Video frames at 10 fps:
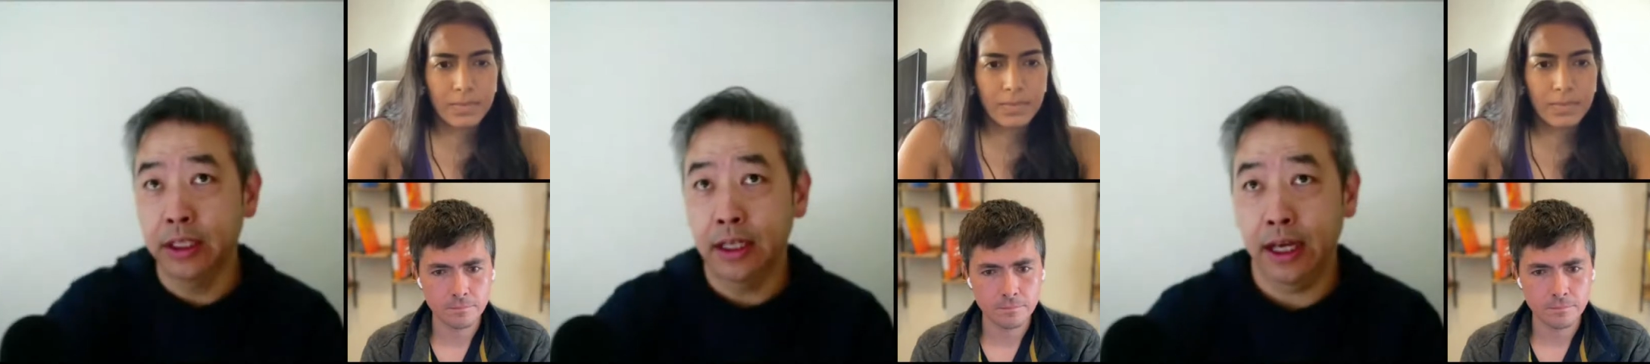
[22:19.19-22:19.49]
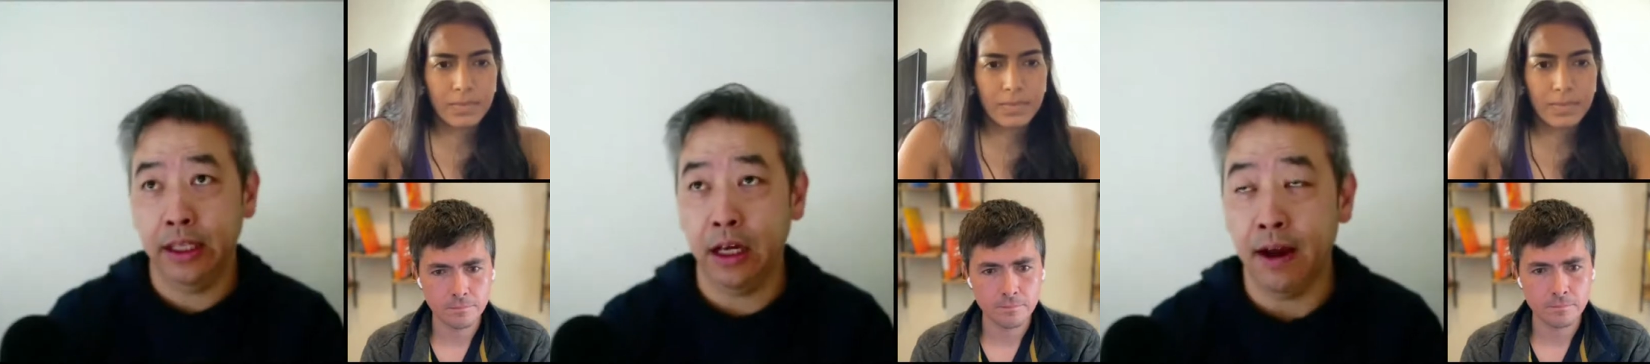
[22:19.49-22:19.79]
Speaker 1: I
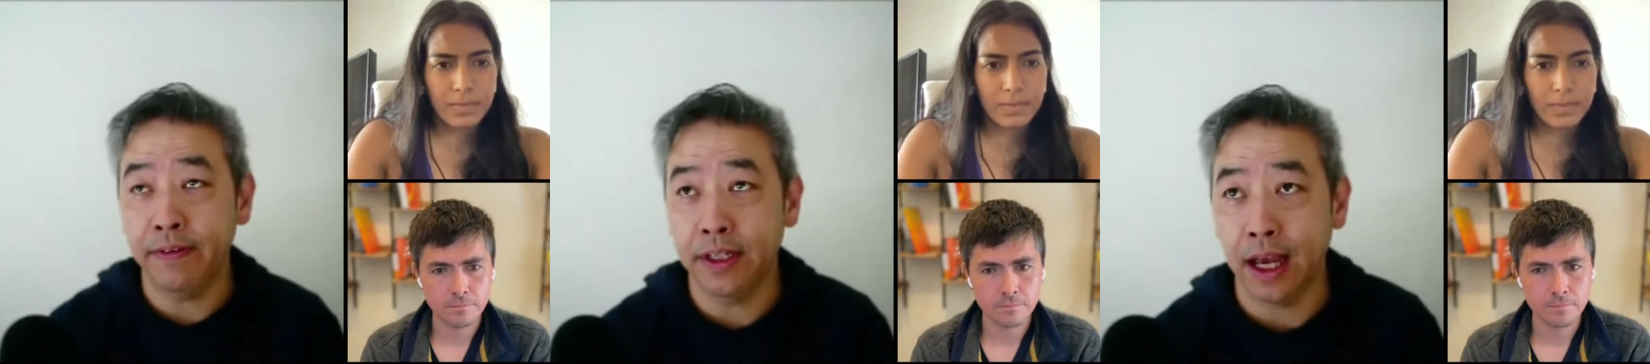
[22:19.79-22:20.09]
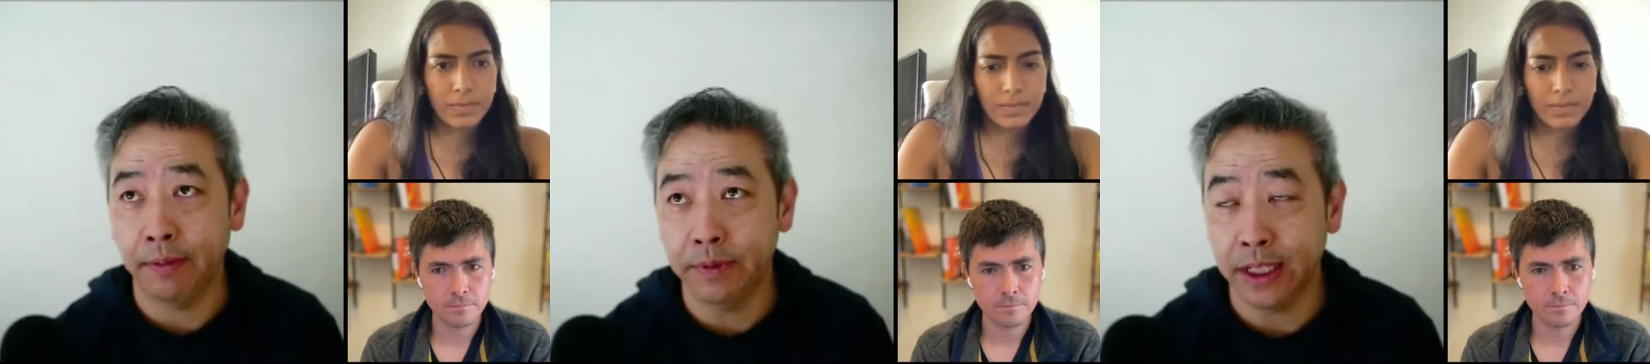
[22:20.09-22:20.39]
think
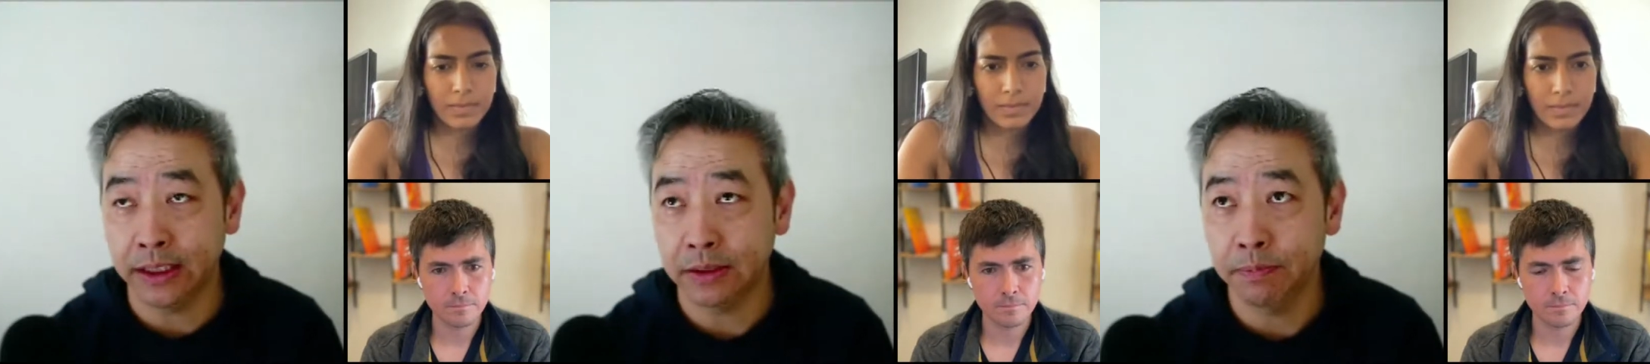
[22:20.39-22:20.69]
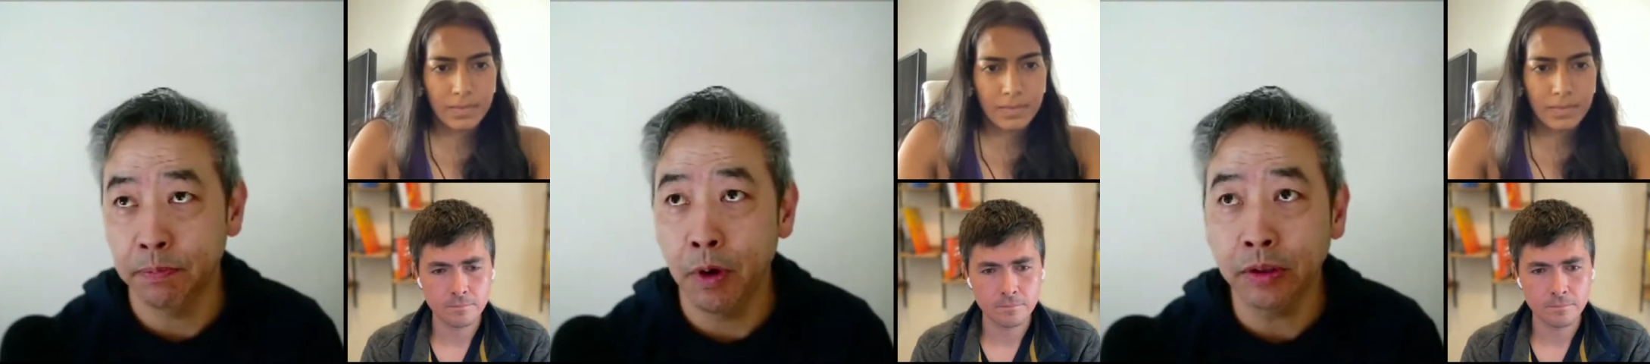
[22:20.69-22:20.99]
oftentimes that's
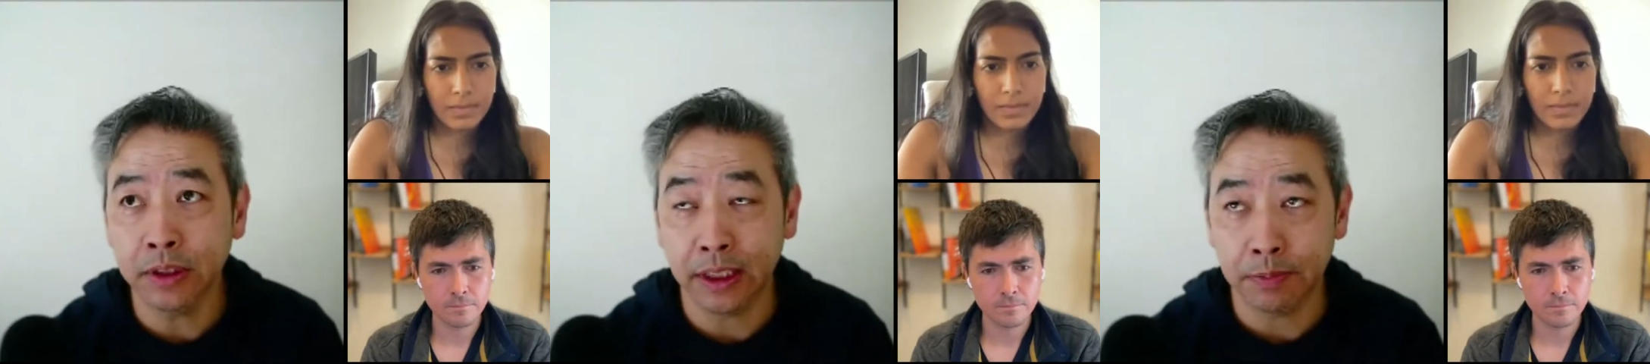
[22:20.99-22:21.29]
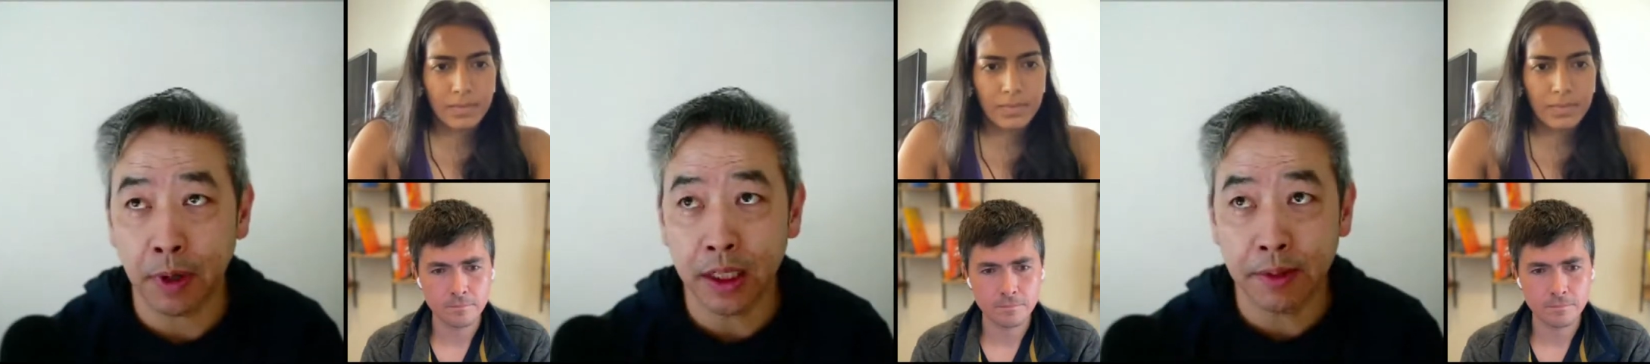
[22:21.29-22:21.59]
most that's
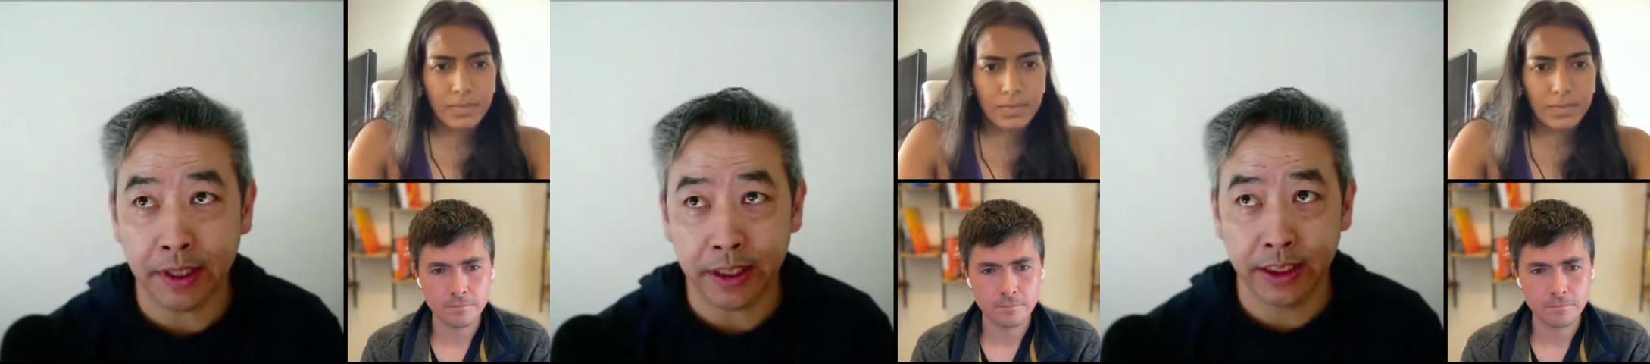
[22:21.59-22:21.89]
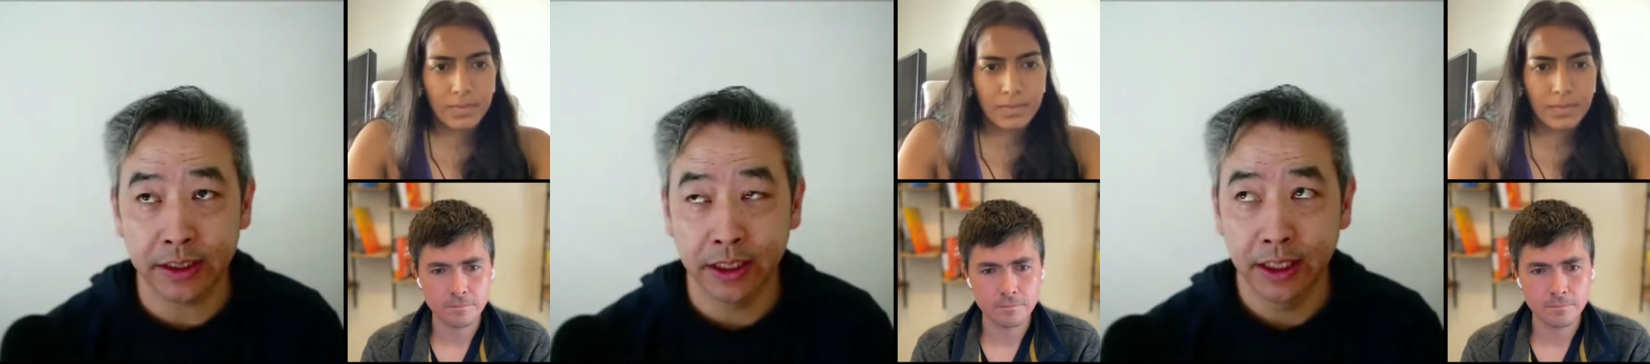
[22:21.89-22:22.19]
partly about
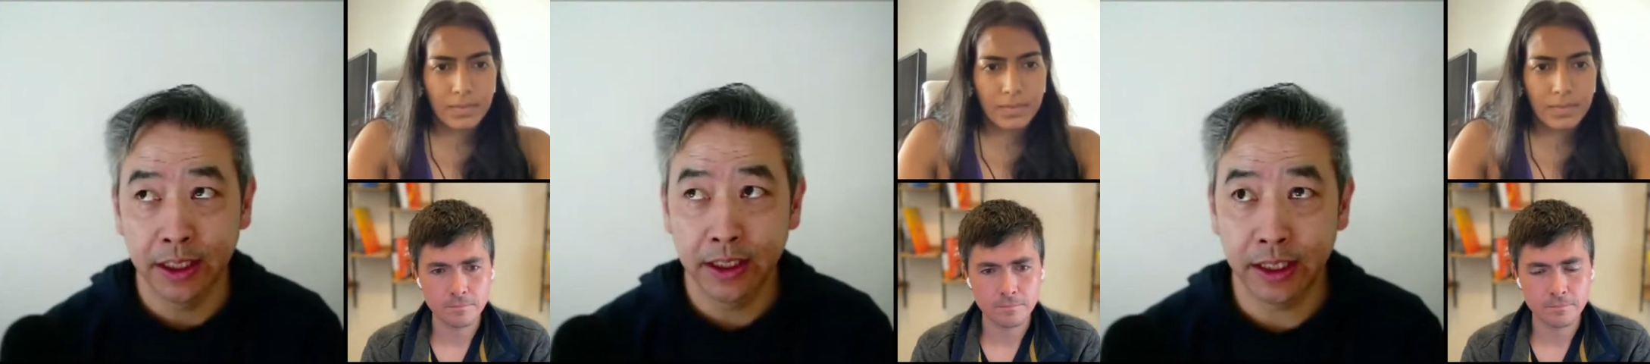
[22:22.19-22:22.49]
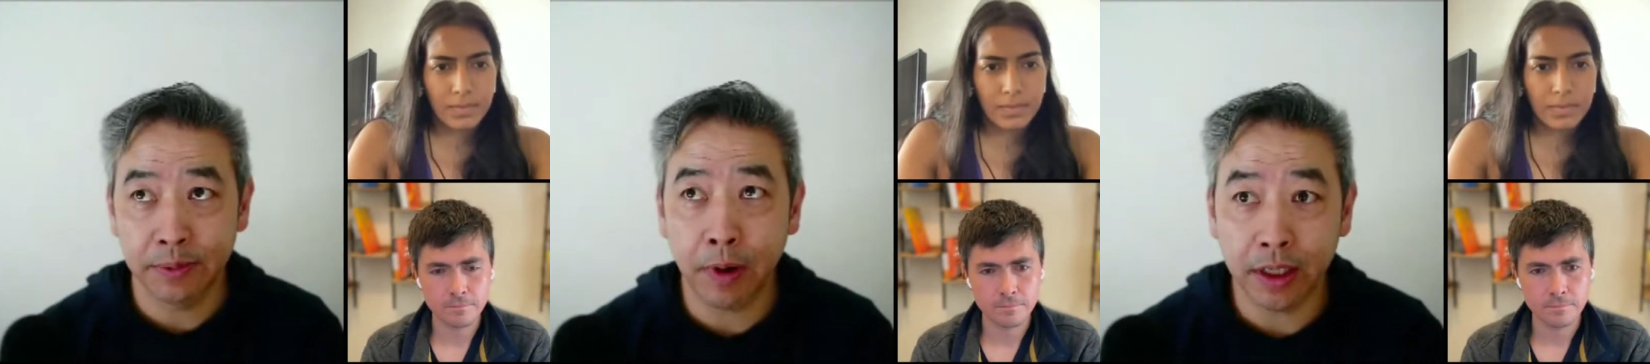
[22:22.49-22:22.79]
taste,
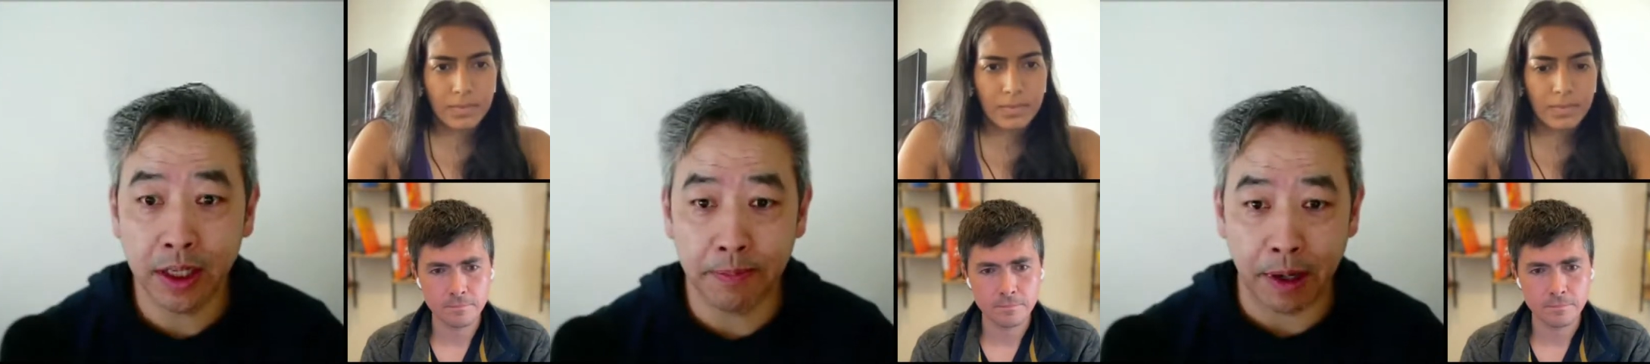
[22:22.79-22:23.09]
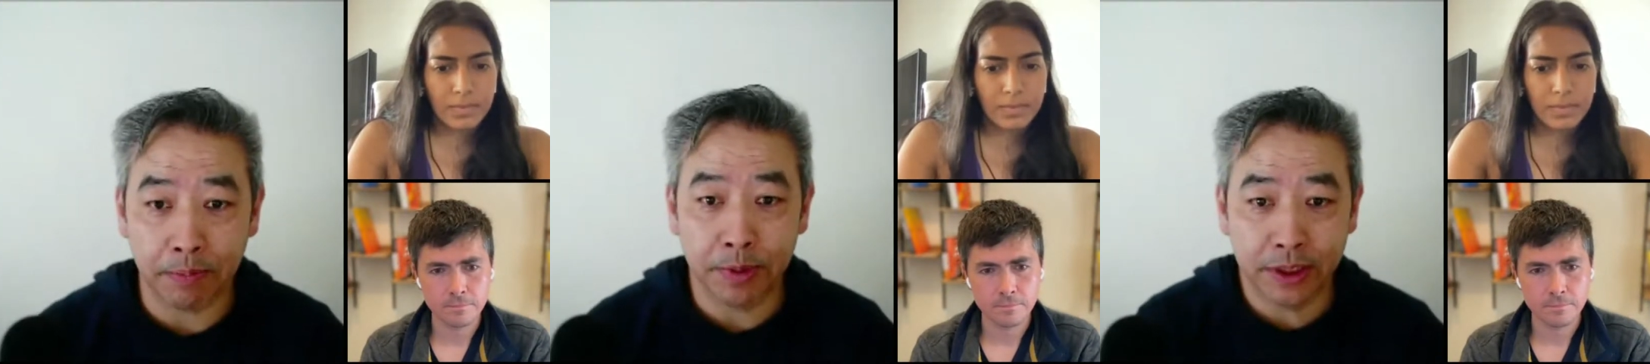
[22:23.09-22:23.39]
that's partly
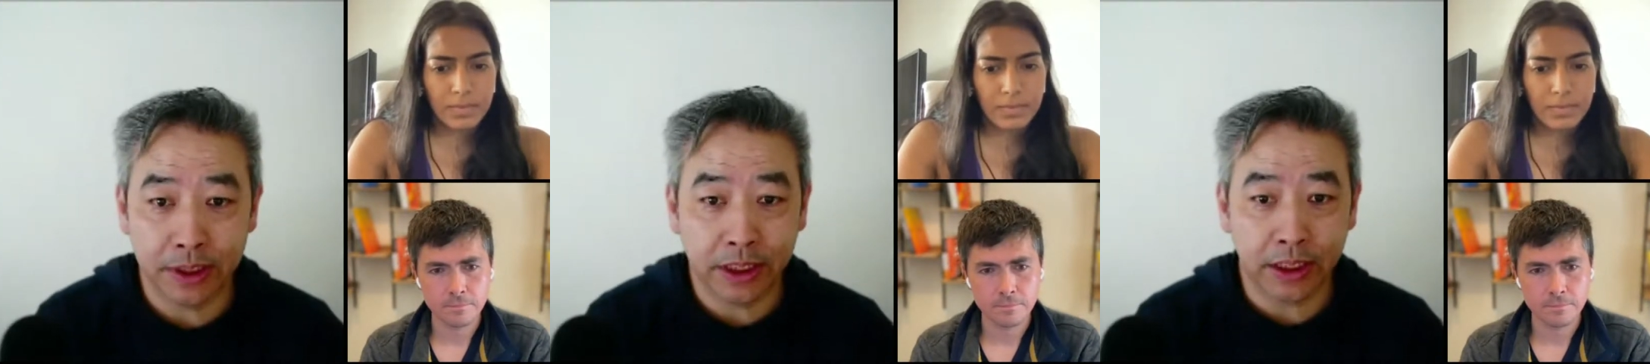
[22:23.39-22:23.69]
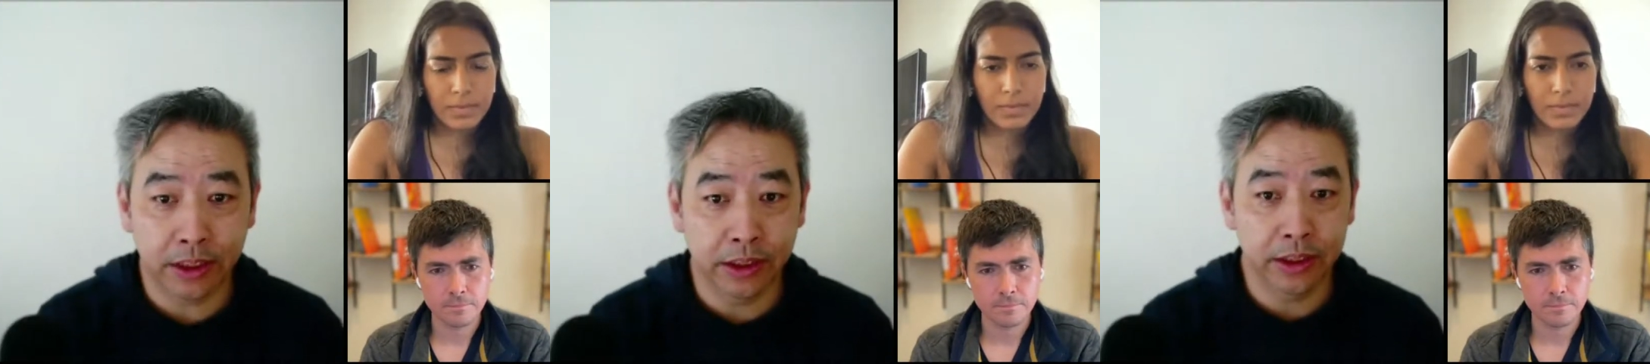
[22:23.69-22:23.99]
about
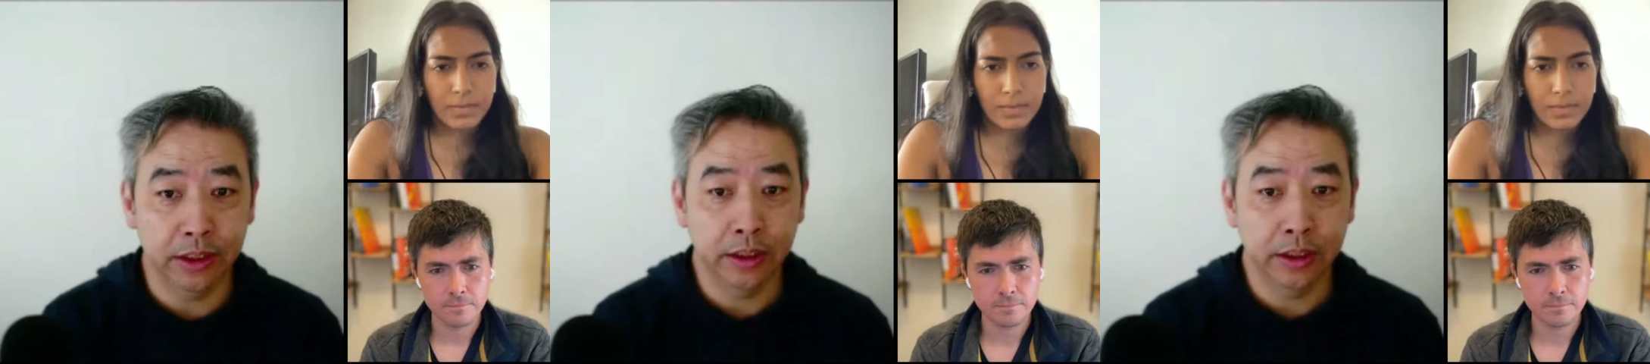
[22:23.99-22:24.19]
prestige,